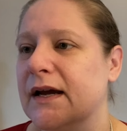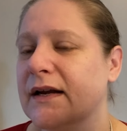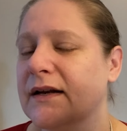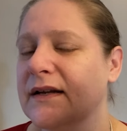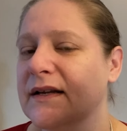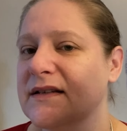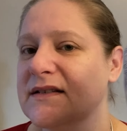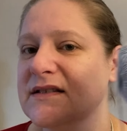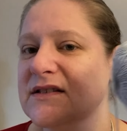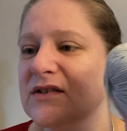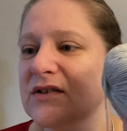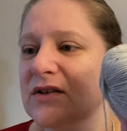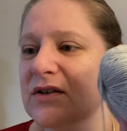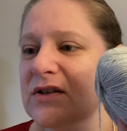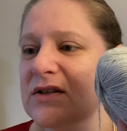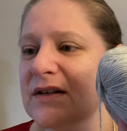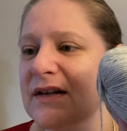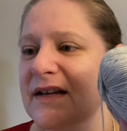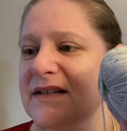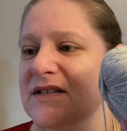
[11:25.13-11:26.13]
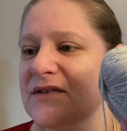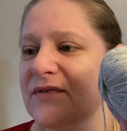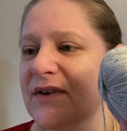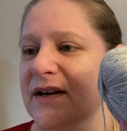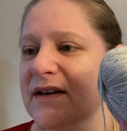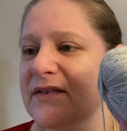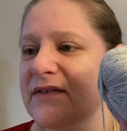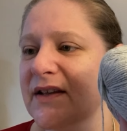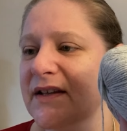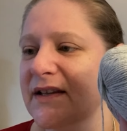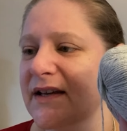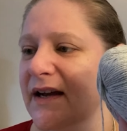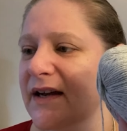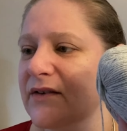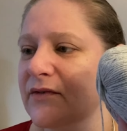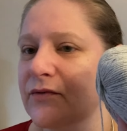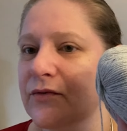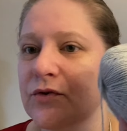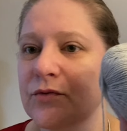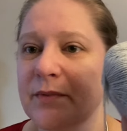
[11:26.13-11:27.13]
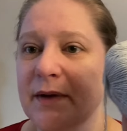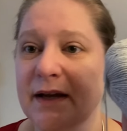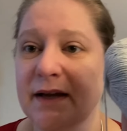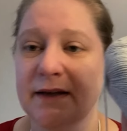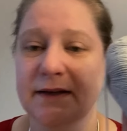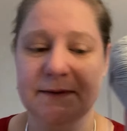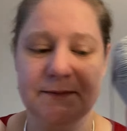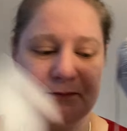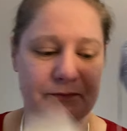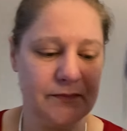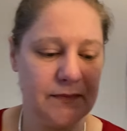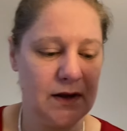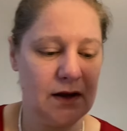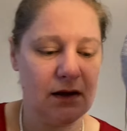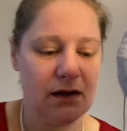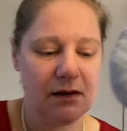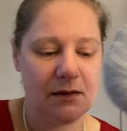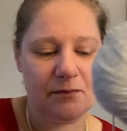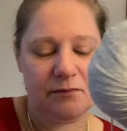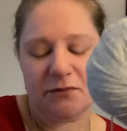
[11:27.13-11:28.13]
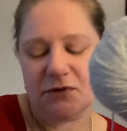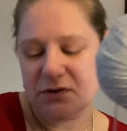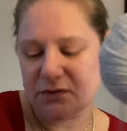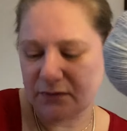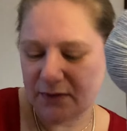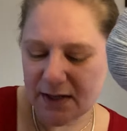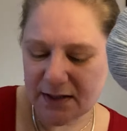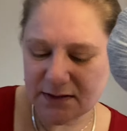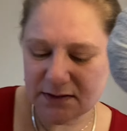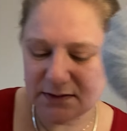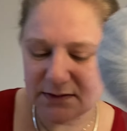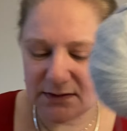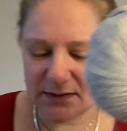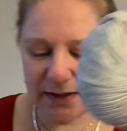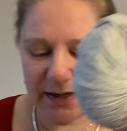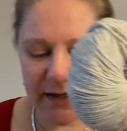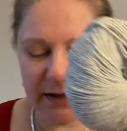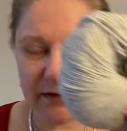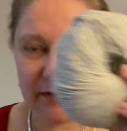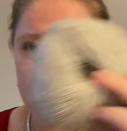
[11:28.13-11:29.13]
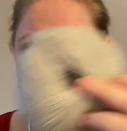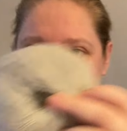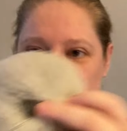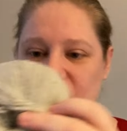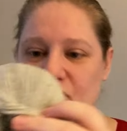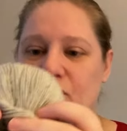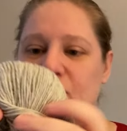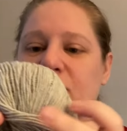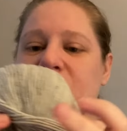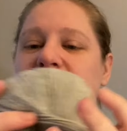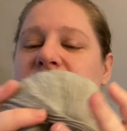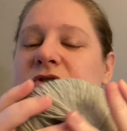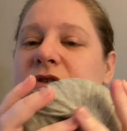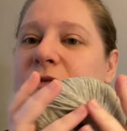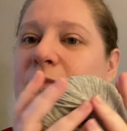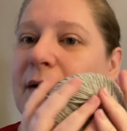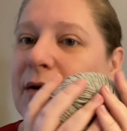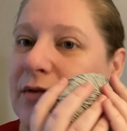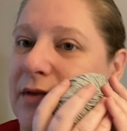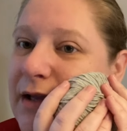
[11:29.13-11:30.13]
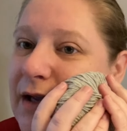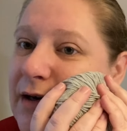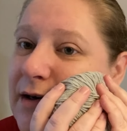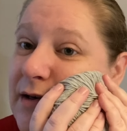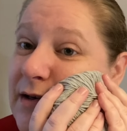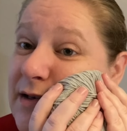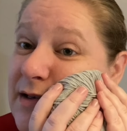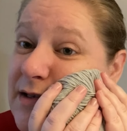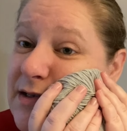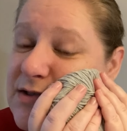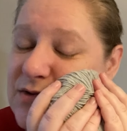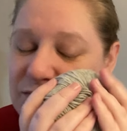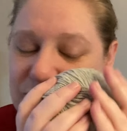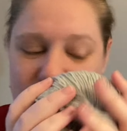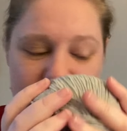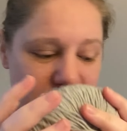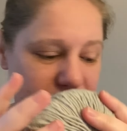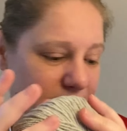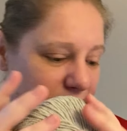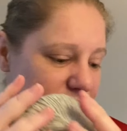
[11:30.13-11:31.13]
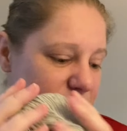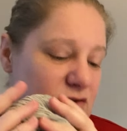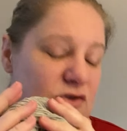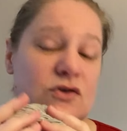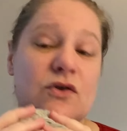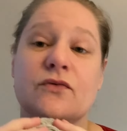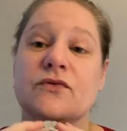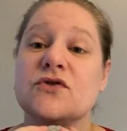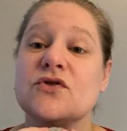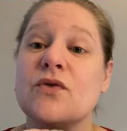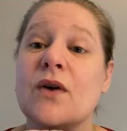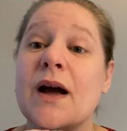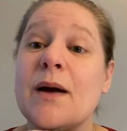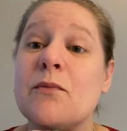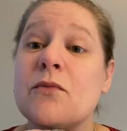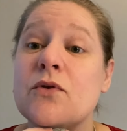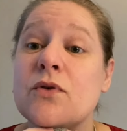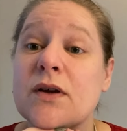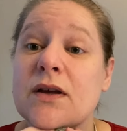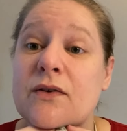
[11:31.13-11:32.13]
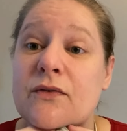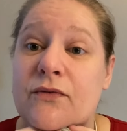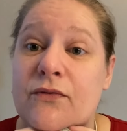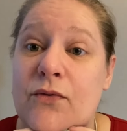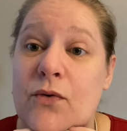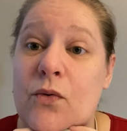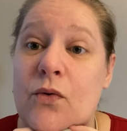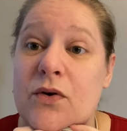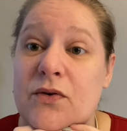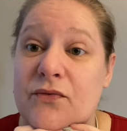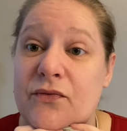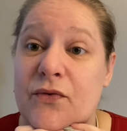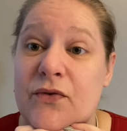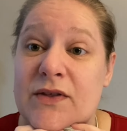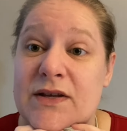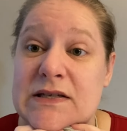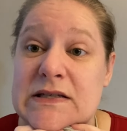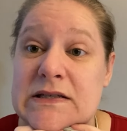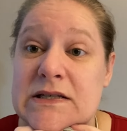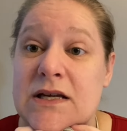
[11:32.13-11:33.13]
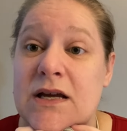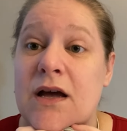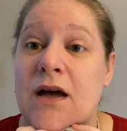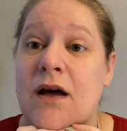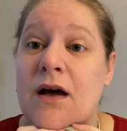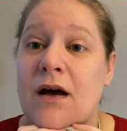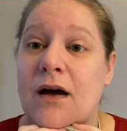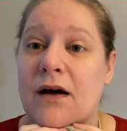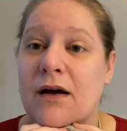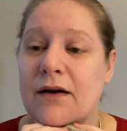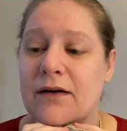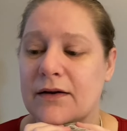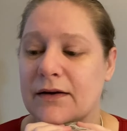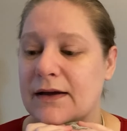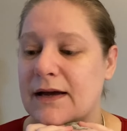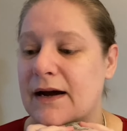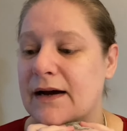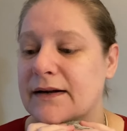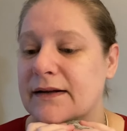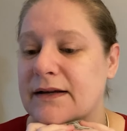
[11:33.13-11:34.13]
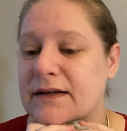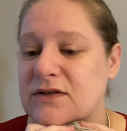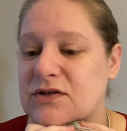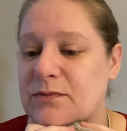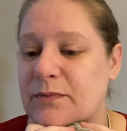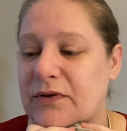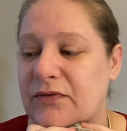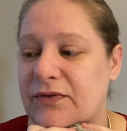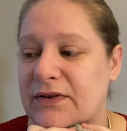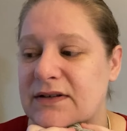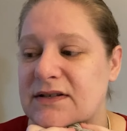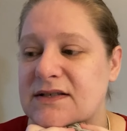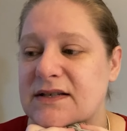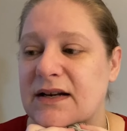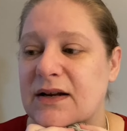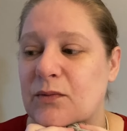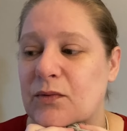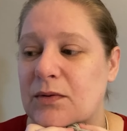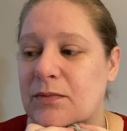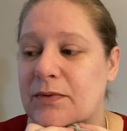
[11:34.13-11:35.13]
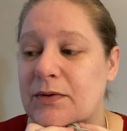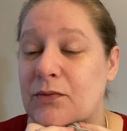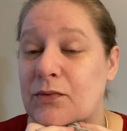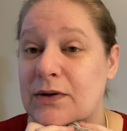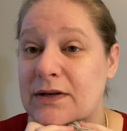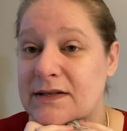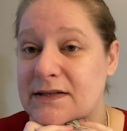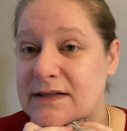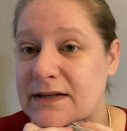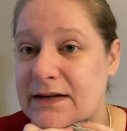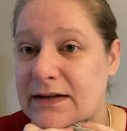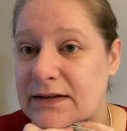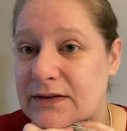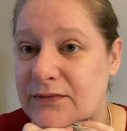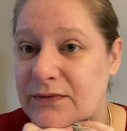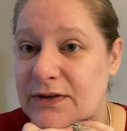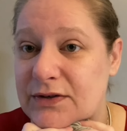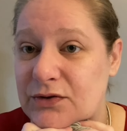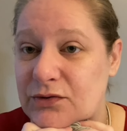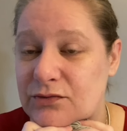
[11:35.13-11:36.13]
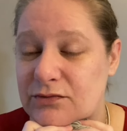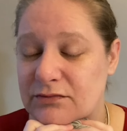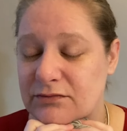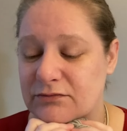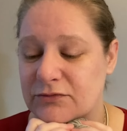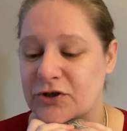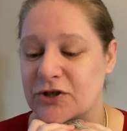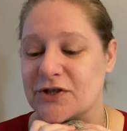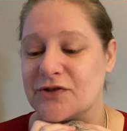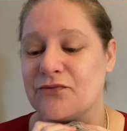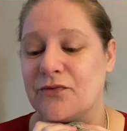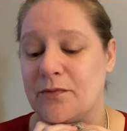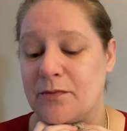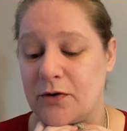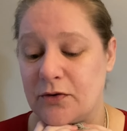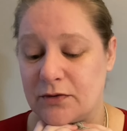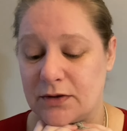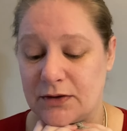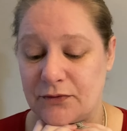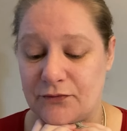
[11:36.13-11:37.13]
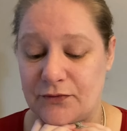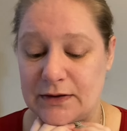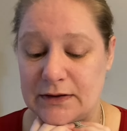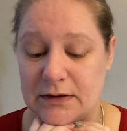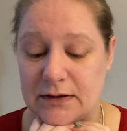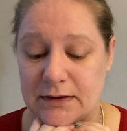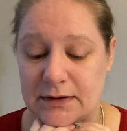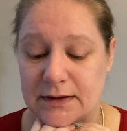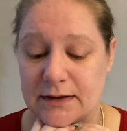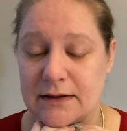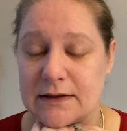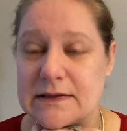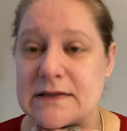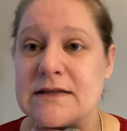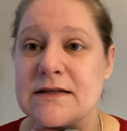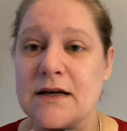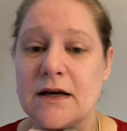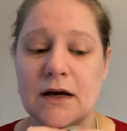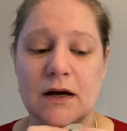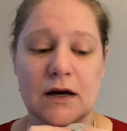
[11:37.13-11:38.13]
it's classified in the yarn group A. So that's like the short stuff about the yarn. And it is really nice and soft. So I'm looking forward for this cardigan to be finished. And I will be really sad if I don't just remotely fit it, I guess.